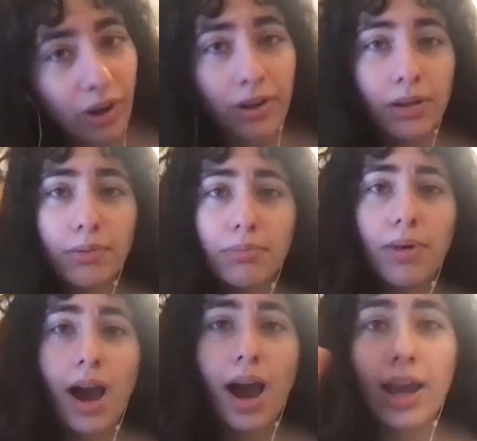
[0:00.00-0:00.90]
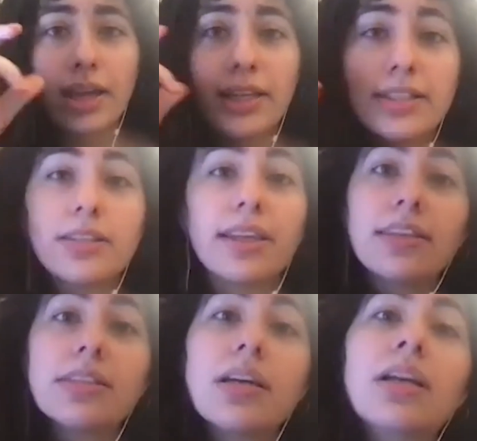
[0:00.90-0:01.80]
I need to
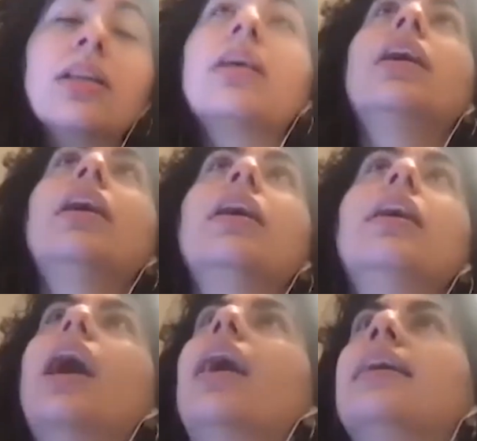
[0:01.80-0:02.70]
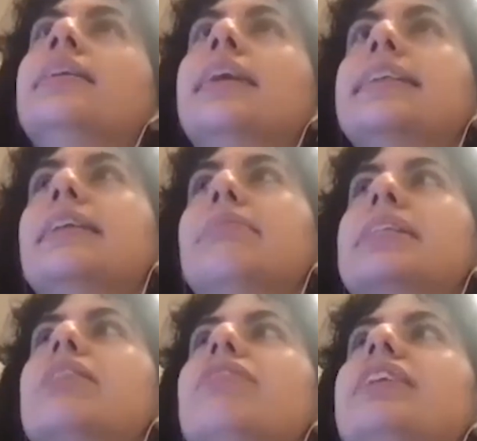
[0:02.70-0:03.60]
get this done. And I set
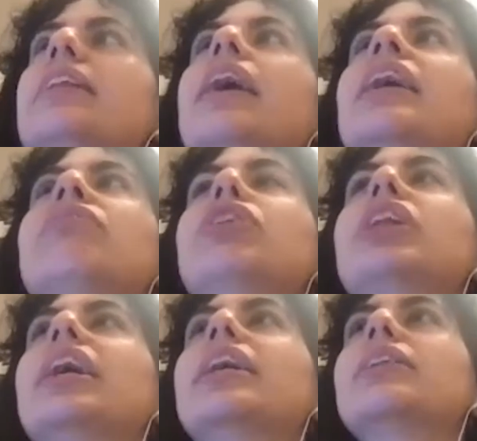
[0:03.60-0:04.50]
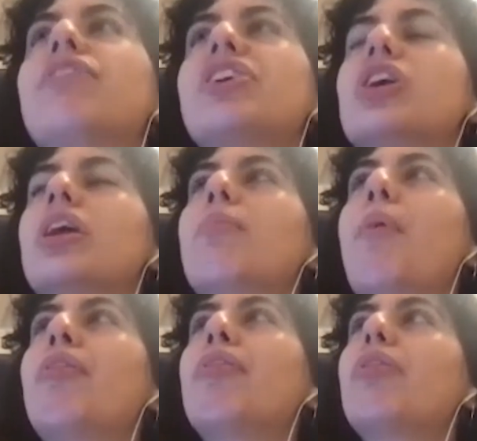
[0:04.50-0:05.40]
myself a deadline for like to finish it in a
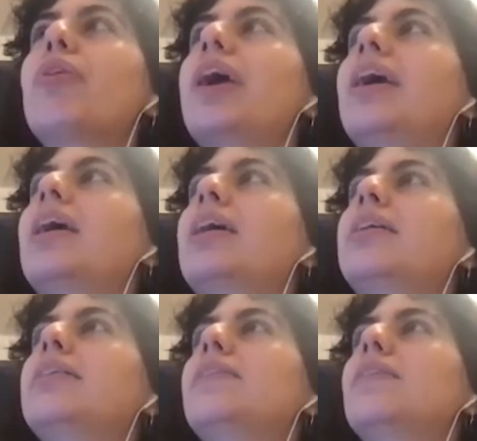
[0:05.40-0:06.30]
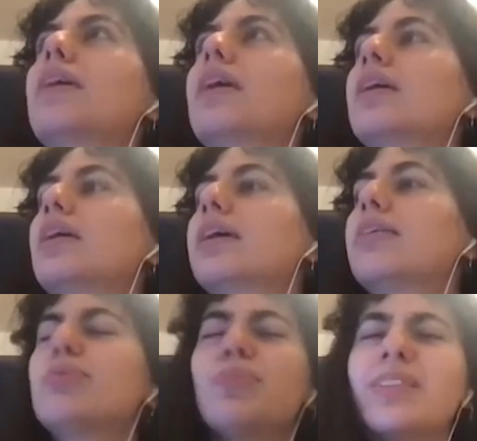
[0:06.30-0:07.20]
month, and
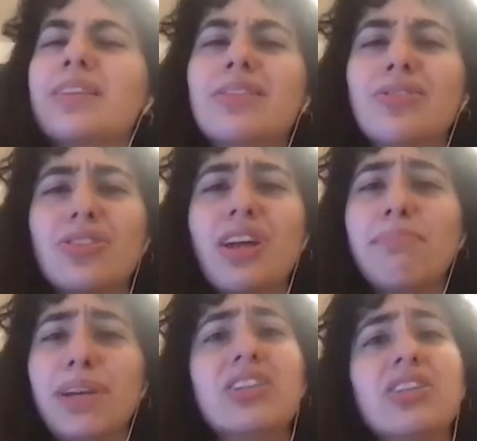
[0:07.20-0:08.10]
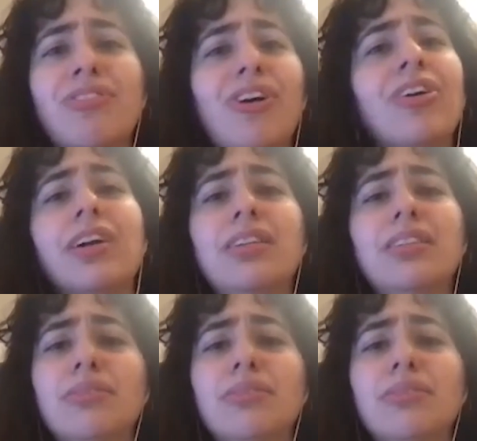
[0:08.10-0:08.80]
it was basically just 10 pages of art.